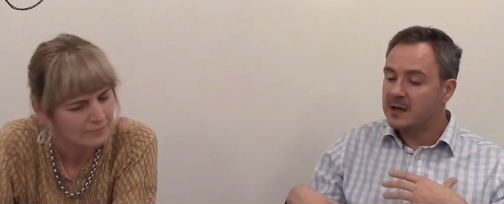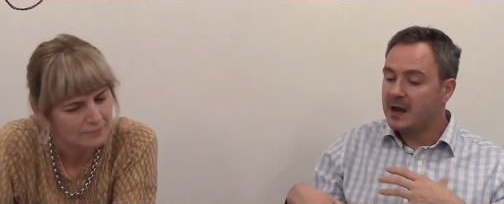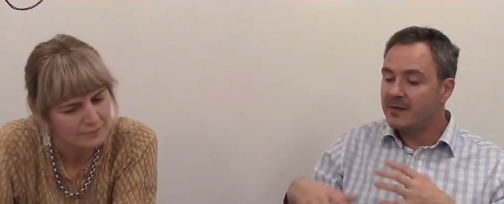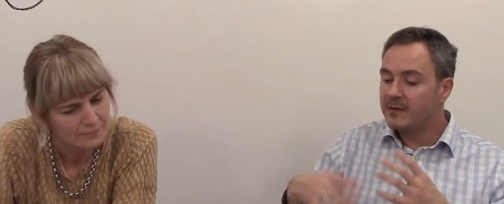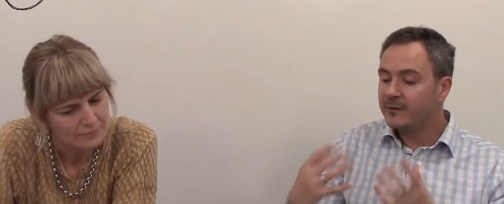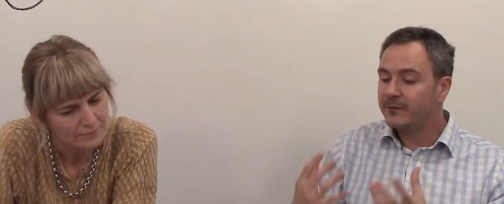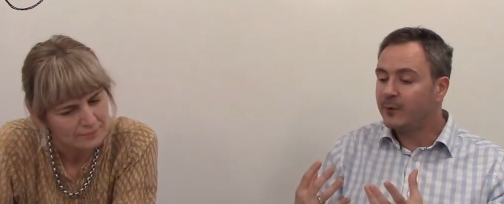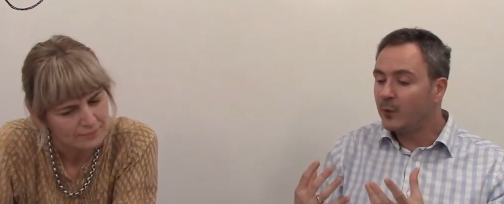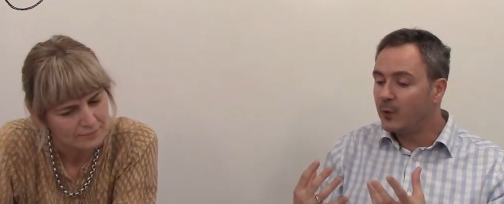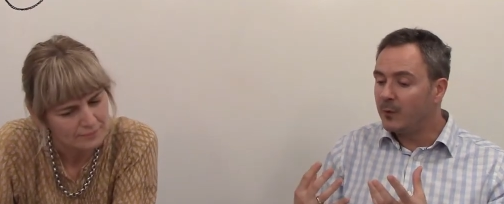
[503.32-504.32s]
Speaker 1: in the
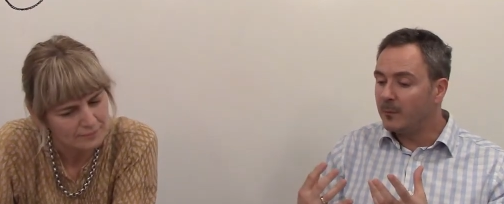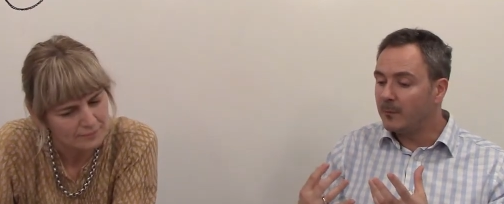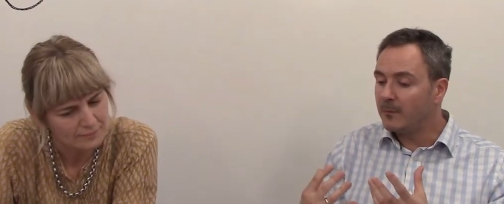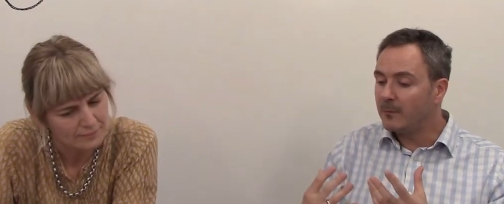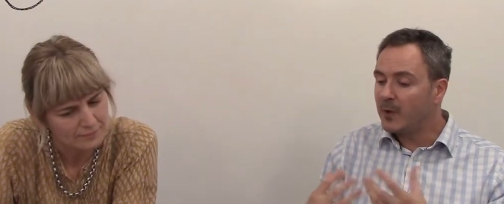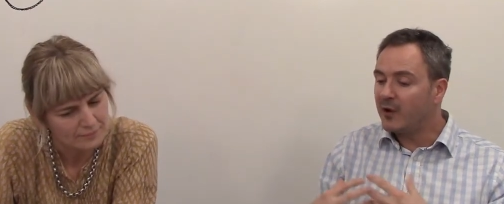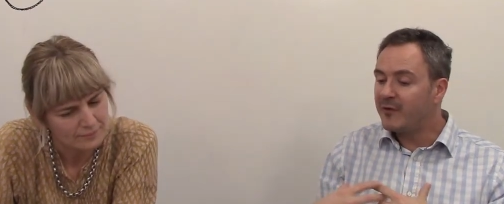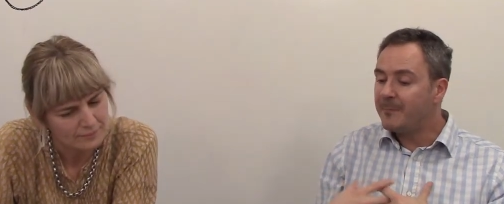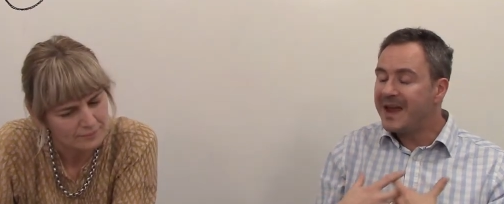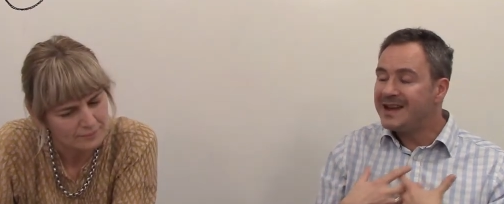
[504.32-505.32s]
form of a
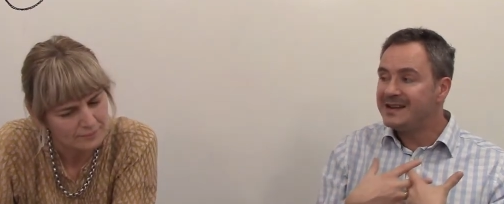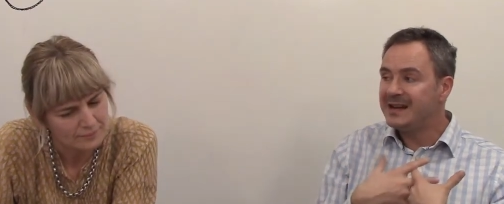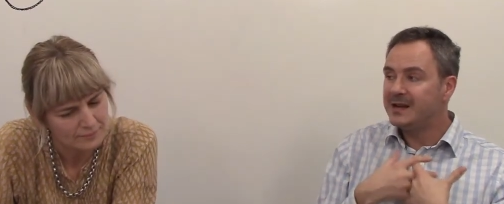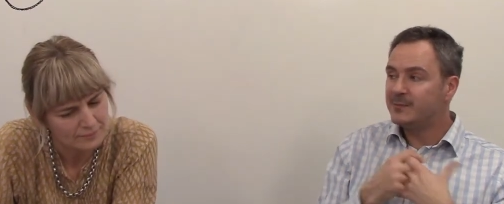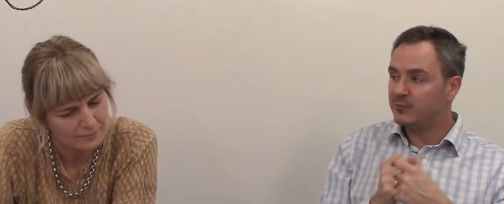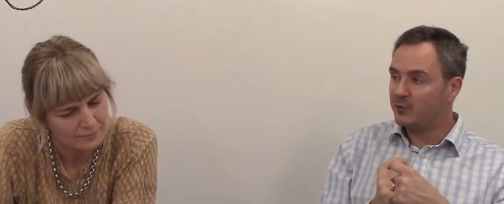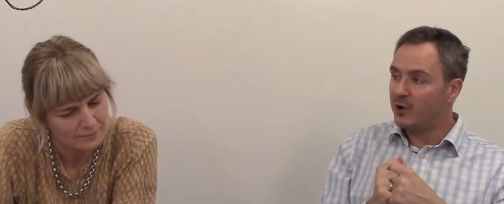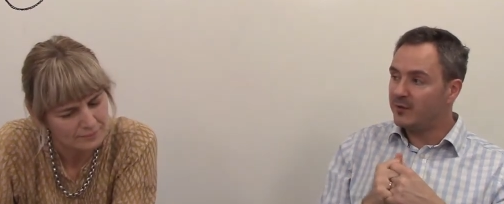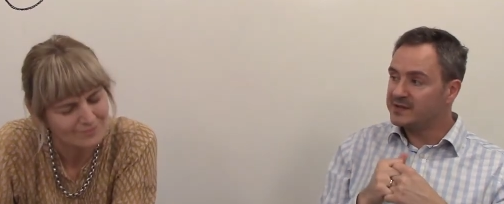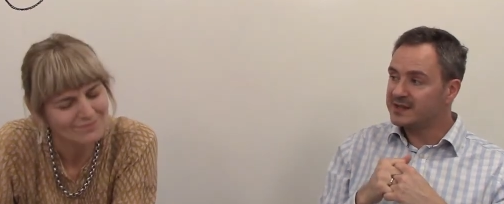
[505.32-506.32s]
Benin
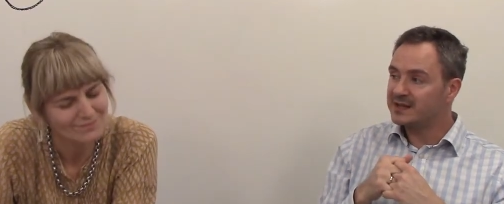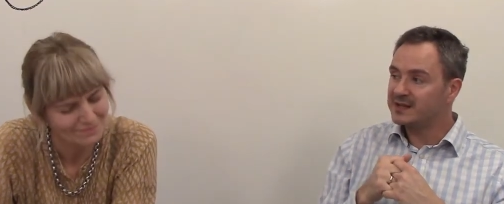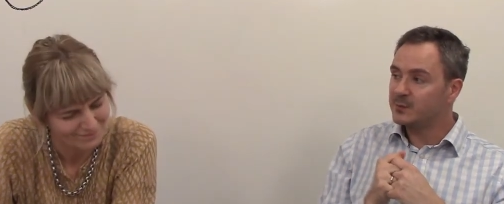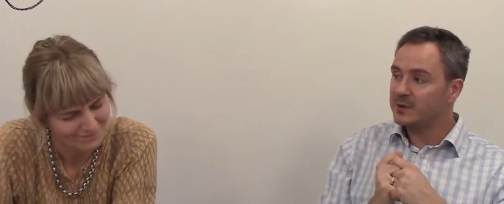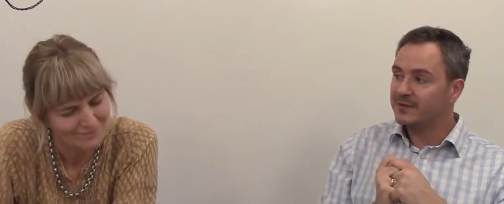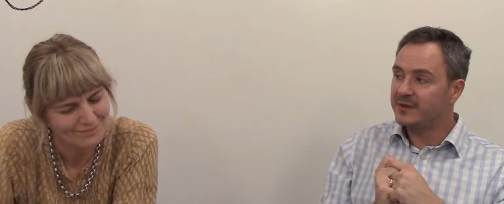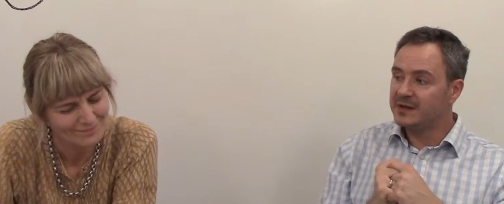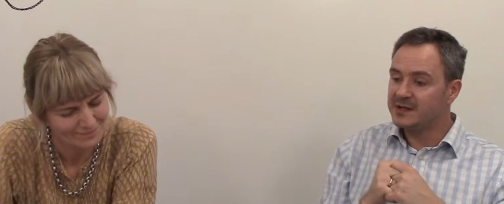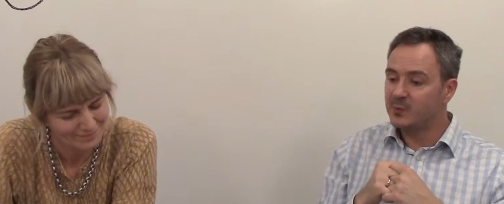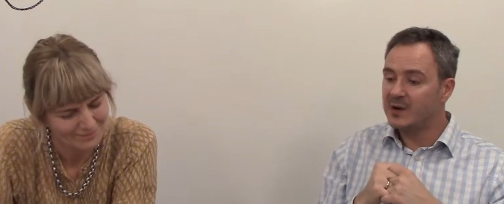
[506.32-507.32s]
bronze, that is one of
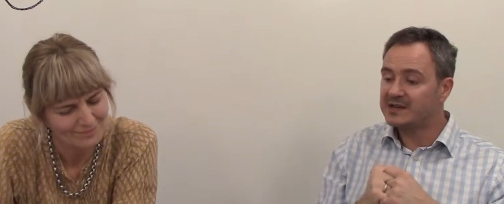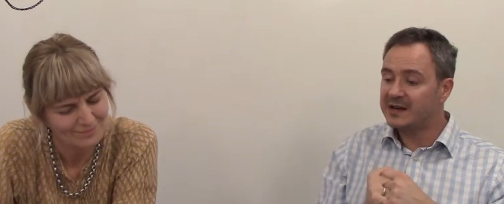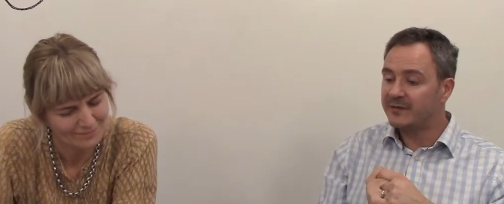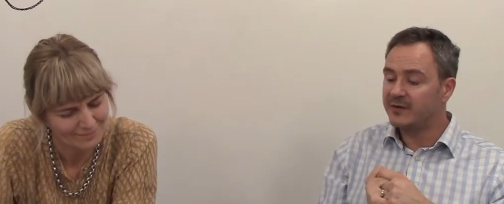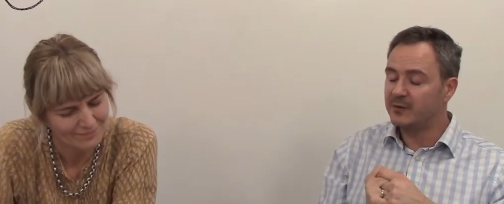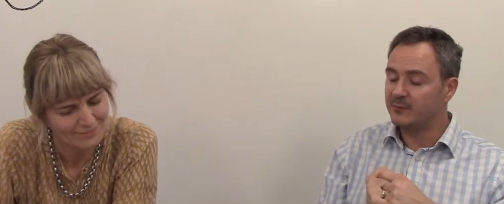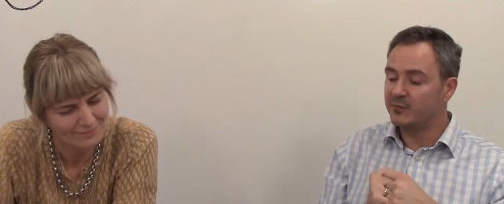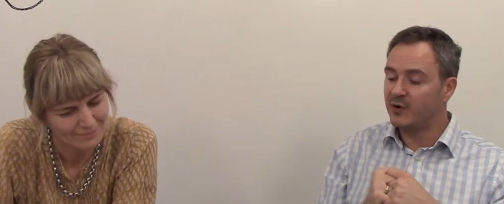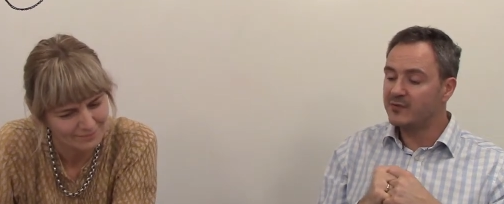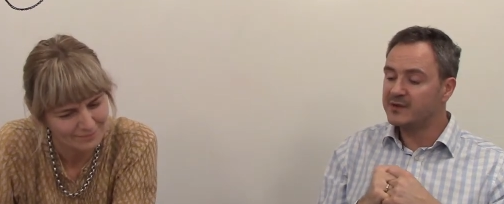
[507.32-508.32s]
these West African
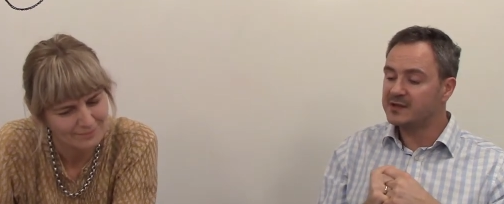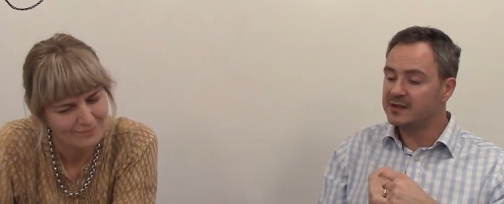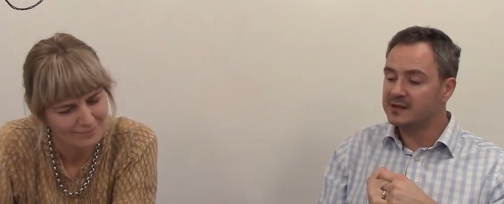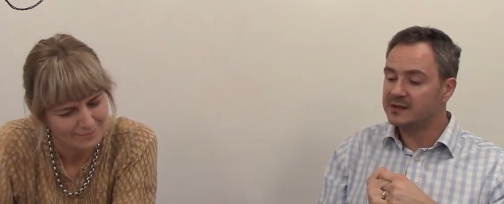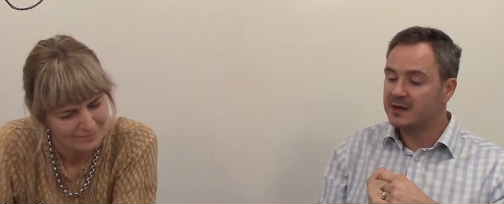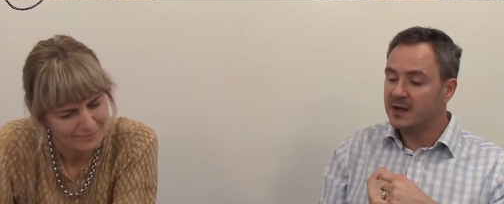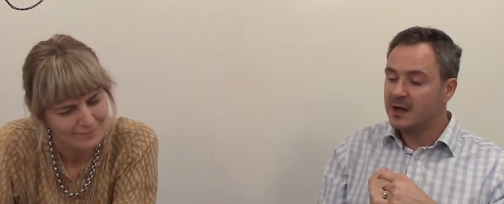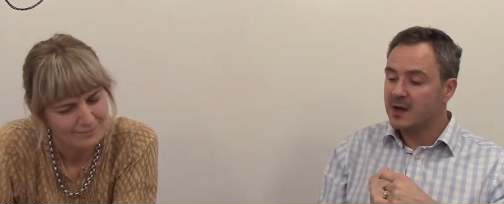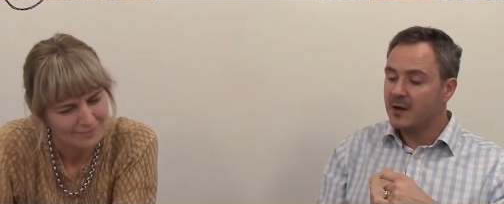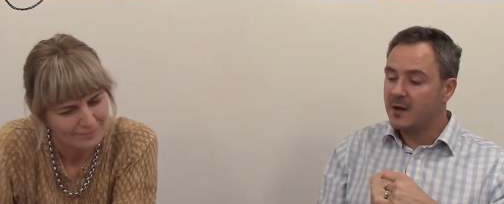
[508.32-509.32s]
bronzes
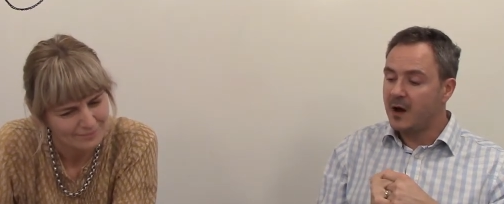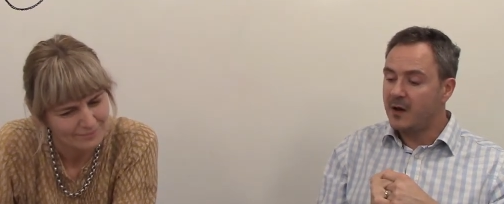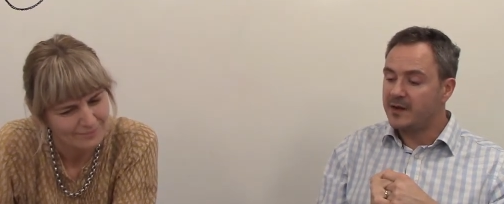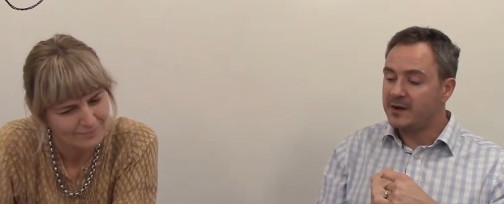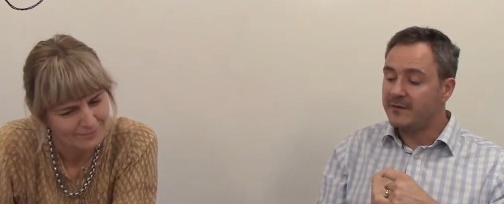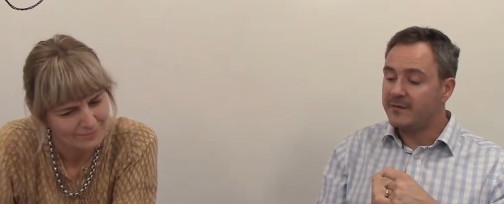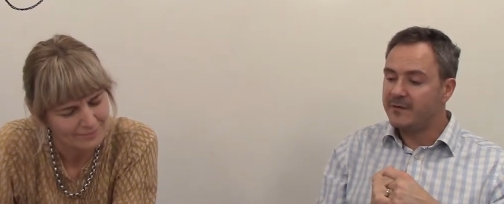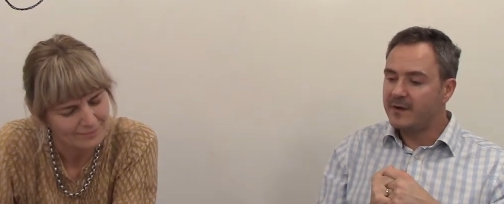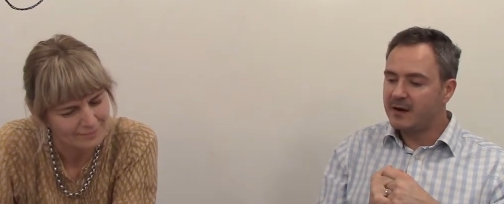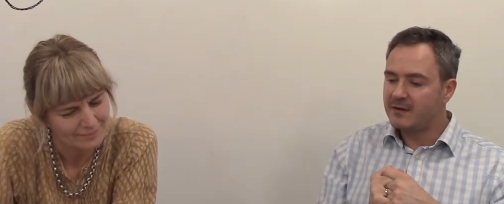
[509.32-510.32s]
uh, that are
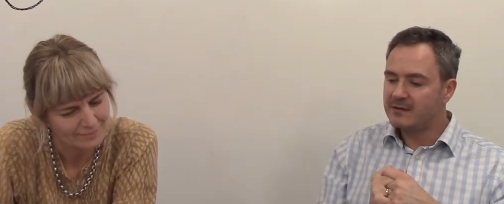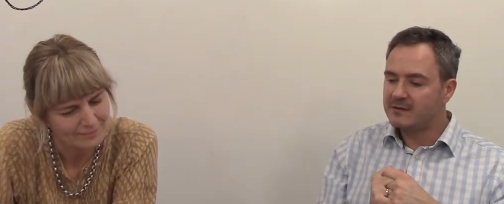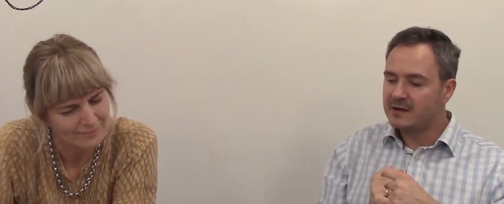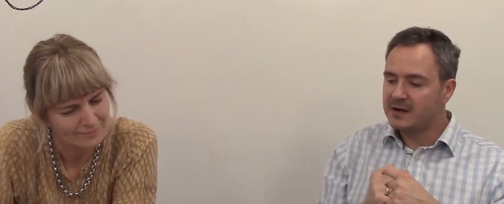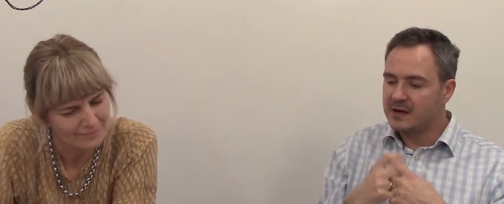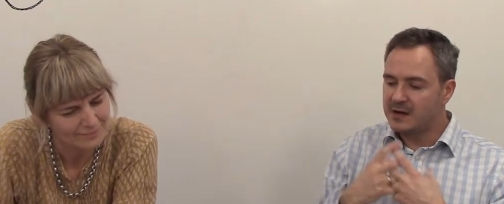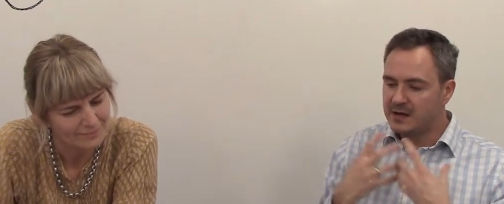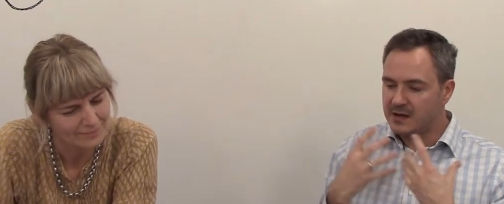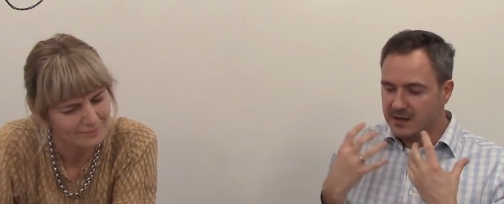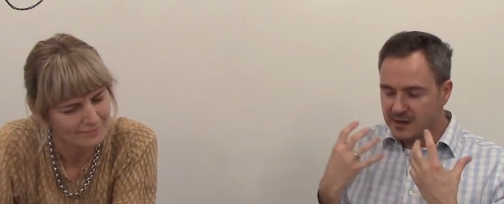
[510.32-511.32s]

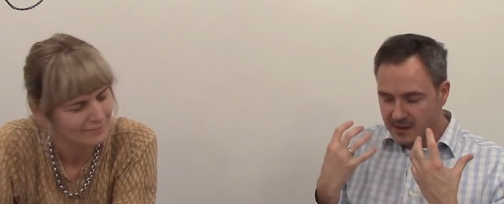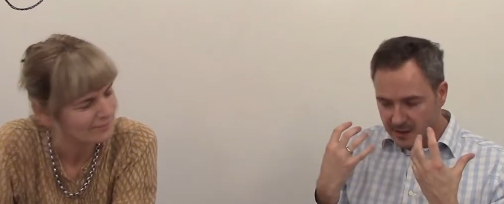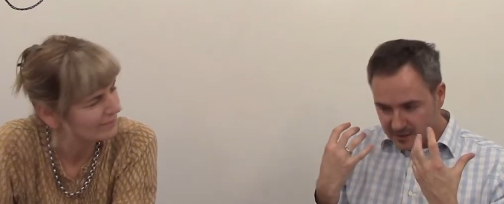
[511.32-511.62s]
very